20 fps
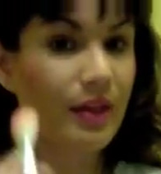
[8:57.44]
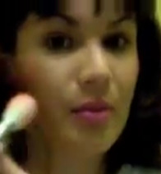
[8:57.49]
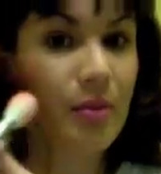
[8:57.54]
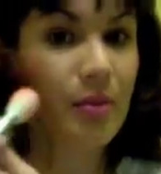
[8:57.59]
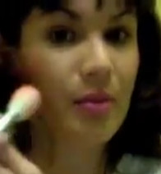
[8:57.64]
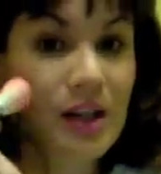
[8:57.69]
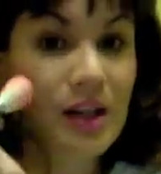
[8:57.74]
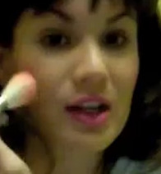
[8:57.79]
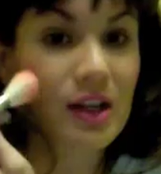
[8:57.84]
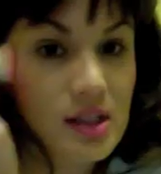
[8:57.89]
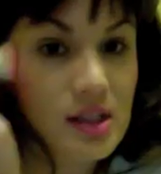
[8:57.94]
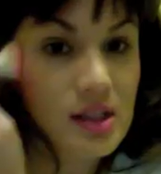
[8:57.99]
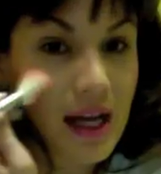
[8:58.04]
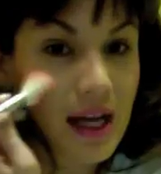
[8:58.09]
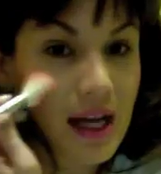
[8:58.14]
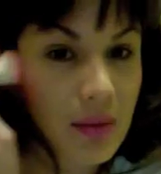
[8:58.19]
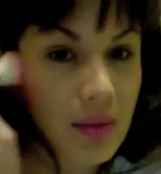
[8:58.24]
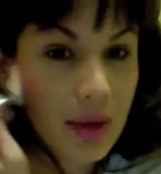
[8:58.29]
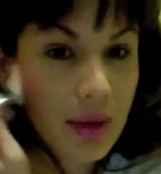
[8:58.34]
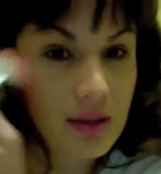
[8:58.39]
the blushes that
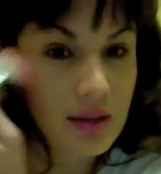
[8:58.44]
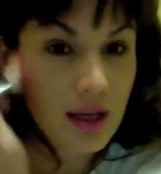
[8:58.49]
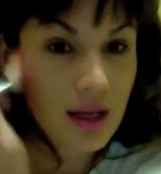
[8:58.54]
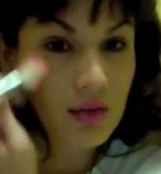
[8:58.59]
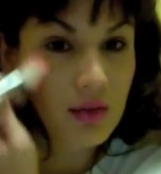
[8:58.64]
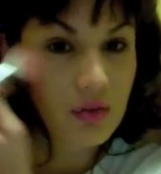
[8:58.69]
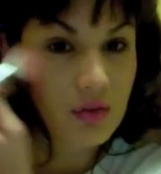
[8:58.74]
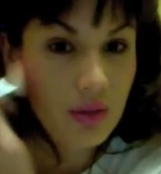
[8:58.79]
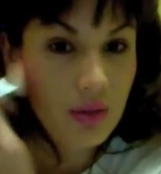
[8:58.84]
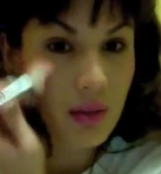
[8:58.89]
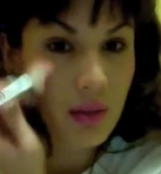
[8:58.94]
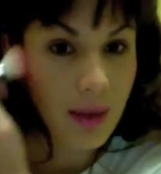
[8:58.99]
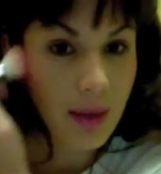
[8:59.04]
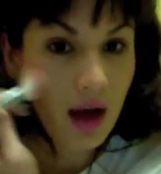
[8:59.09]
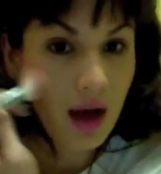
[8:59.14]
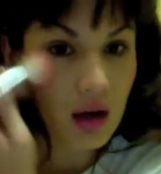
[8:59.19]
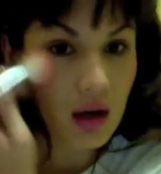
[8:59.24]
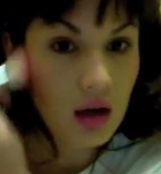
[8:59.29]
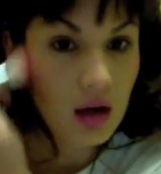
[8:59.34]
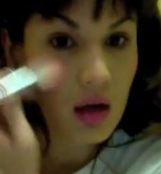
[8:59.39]
I picked up from the MAC
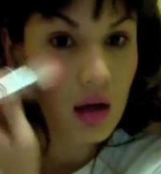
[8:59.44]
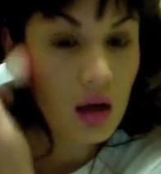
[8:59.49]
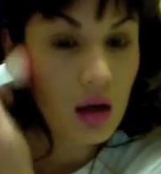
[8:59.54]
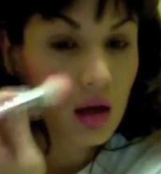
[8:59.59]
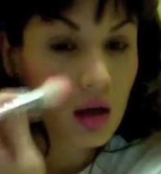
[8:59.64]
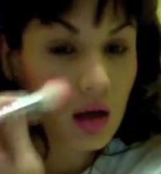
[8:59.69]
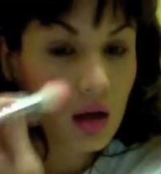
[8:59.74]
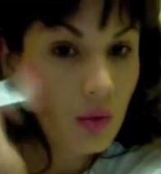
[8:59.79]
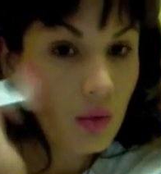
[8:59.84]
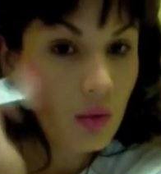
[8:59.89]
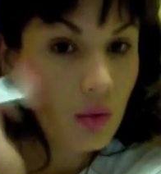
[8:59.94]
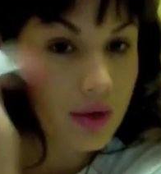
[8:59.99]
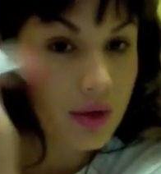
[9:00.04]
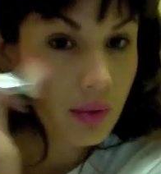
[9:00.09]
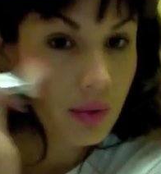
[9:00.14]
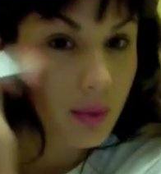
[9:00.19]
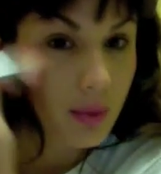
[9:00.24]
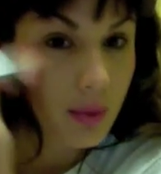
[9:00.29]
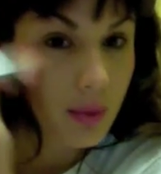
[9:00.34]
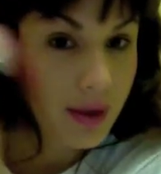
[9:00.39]
Wonder
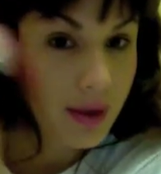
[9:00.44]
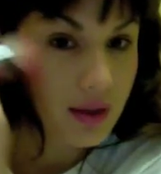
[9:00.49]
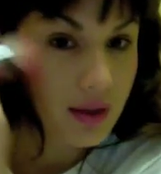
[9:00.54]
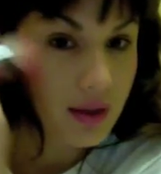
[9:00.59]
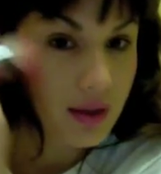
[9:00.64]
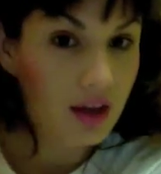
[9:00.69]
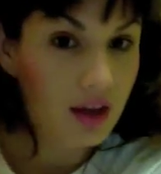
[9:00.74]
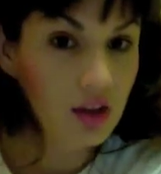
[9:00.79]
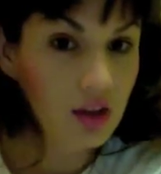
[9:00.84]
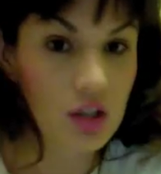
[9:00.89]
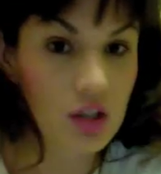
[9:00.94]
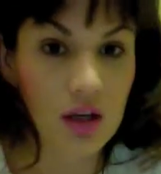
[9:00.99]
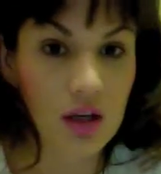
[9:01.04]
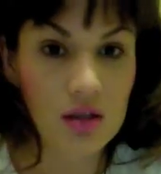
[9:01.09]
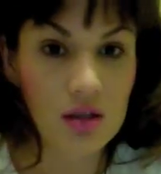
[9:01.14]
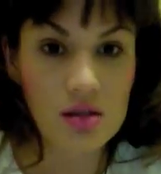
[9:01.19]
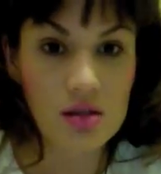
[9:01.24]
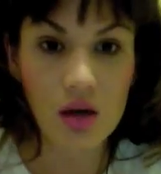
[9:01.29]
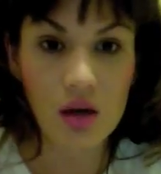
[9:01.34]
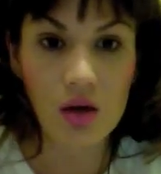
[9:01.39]
Woman collection.
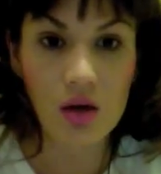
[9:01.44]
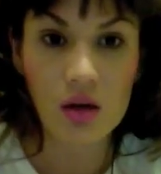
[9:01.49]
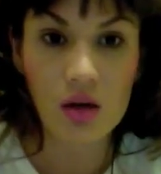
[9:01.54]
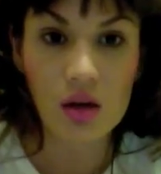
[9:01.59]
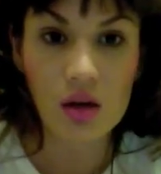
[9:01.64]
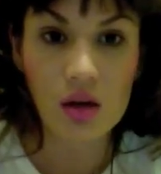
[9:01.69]
So